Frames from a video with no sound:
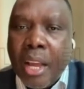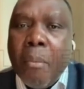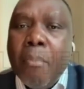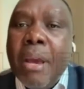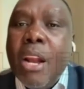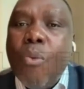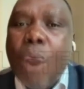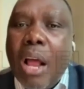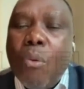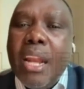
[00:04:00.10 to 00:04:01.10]
Meanwhile,
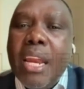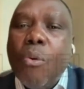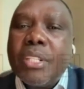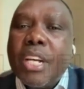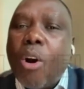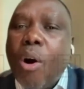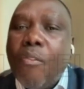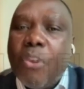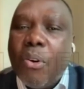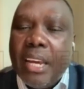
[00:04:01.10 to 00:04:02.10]
when he was a
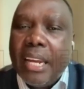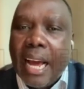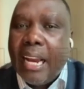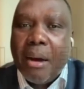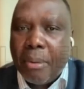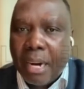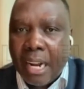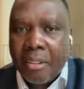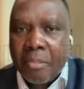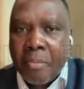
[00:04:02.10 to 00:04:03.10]
governor in Anambra,
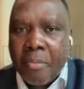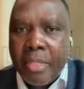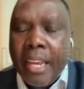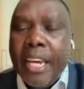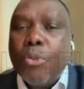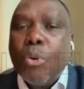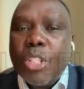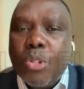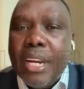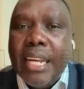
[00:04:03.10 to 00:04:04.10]
it was
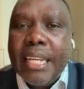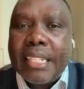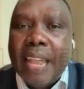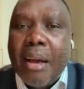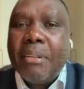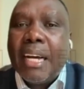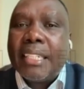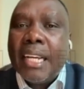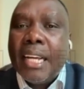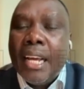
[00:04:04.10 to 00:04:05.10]
during his time that
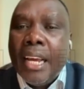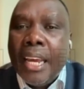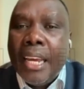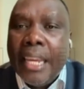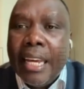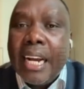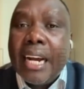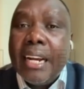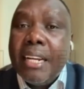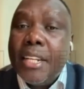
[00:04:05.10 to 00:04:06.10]
he
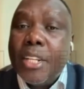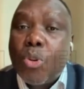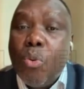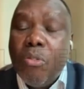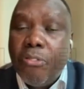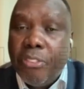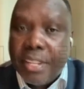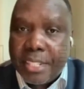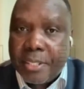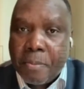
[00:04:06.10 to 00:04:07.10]
increased the school
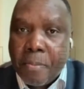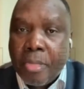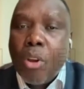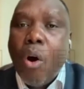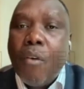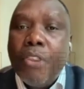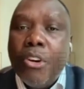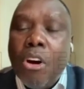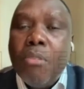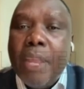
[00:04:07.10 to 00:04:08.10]
fees of
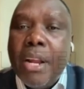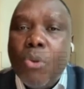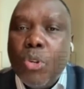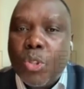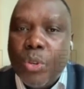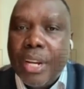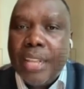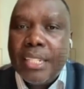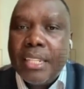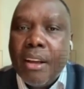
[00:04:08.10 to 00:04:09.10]
non-medical
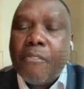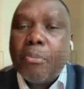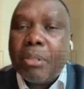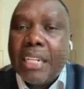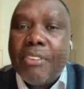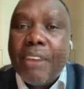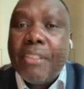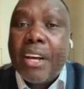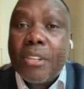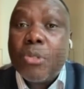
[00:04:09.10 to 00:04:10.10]
students from
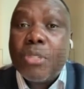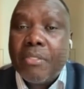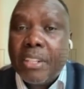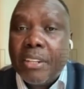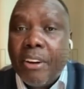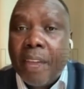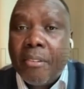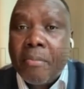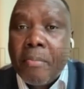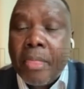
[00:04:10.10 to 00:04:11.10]
35,000 to 75,
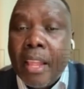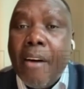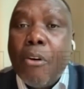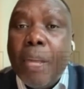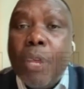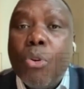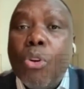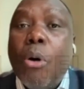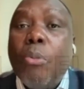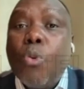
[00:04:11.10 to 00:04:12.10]
and for medical
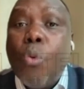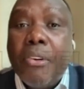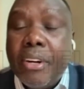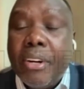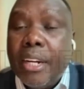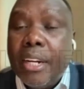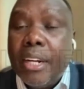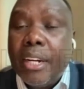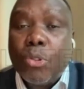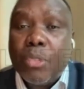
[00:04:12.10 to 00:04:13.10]
up to
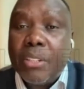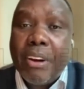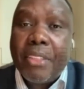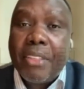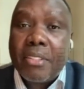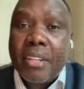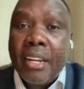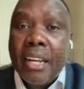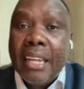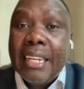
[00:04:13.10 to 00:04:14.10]
125,000.
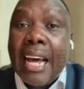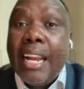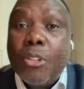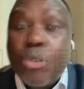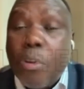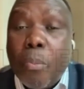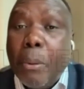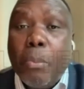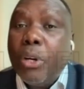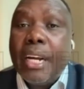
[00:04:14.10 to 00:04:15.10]
That led to some people pulling
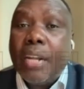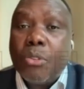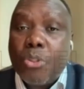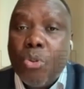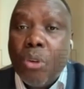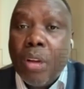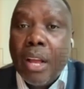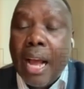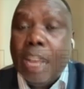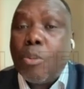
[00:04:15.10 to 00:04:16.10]
out of school and
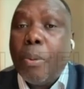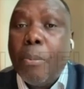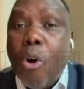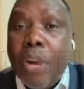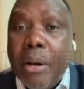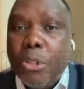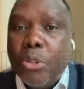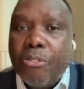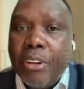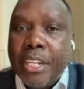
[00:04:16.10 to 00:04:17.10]
some people unable to
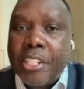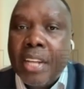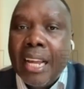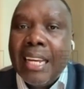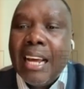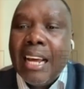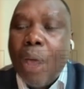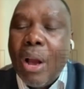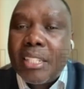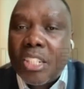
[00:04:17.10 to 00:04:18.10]
finish. There were
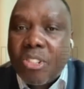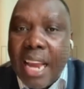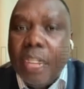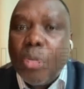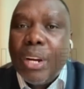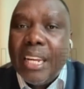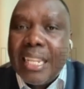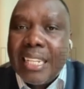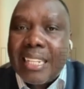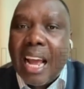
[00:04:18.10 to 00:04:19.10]
strikes during his
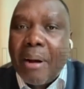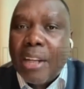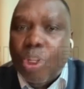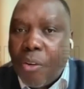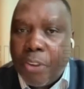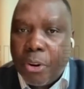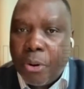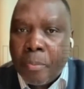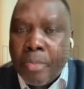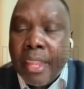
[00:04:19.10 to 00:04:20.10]
time as governor.
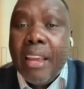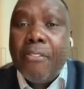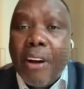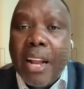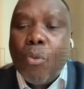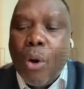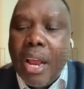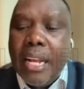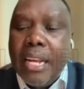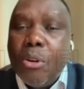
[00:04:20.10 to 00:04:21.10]
In fact, when
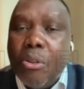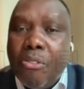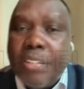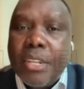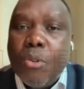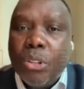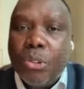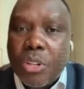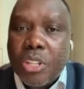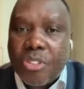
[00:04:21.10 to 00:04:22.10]
the university went on
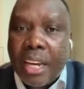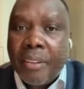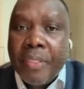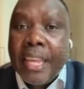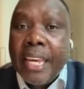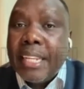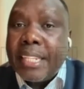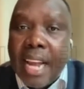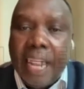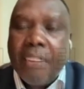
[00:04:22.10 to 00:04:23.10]
strike, he
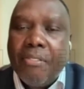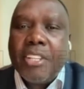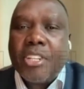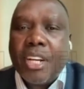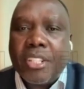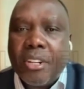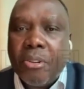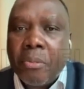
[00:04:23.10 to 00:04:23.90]
sacked the vice chancellor.